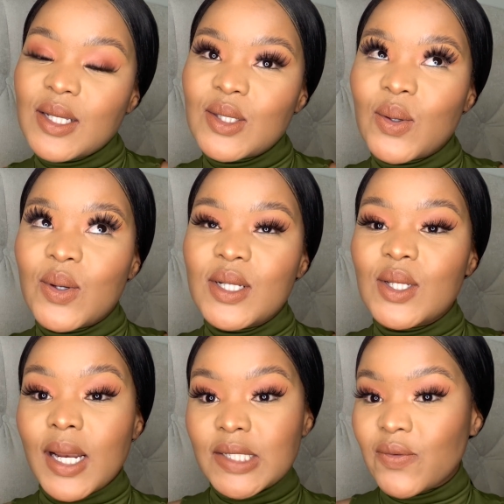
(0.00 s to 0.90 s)
So in
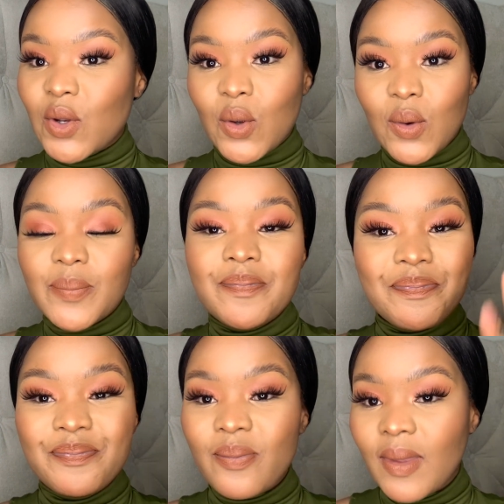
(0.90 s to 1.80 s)
today's video,
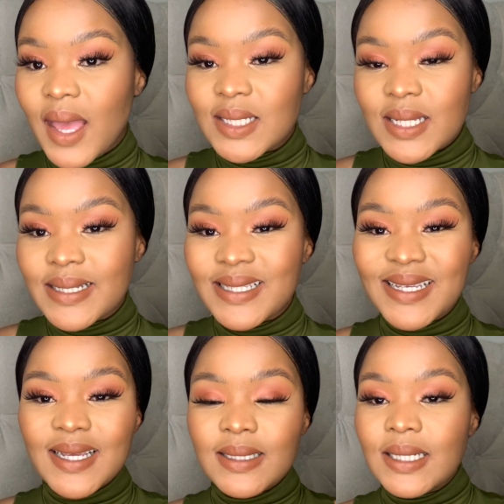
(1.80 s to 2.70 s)
as you can
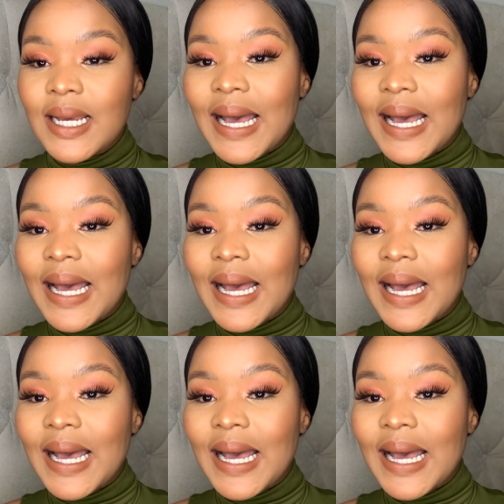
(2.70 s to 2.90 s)
see,